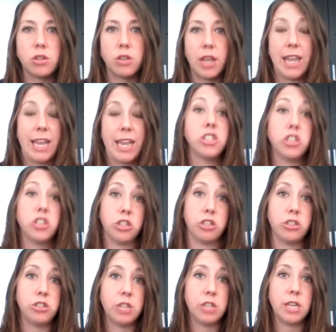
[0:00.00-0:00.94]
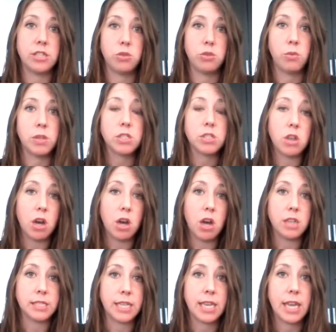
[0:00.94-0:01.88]
answers as to what's
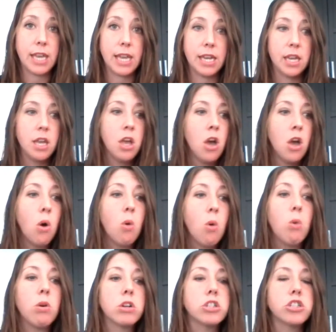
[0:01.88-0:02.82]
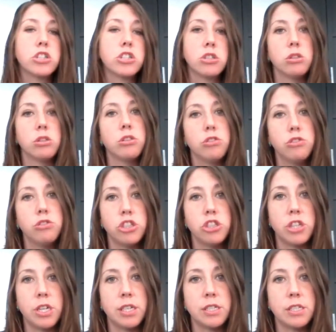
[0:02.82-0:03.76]
causing it or
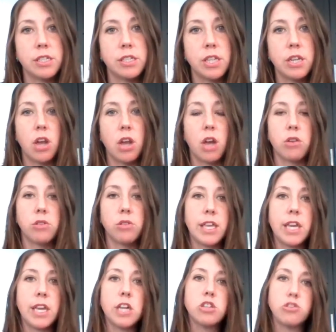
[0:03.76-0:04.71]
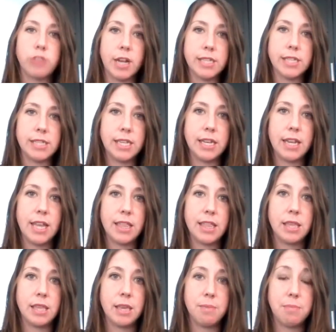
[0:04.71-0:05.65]
solutions to not only address it in
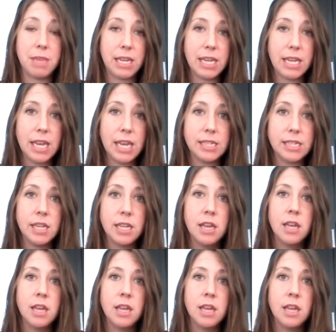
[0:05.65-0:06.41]
the immediate,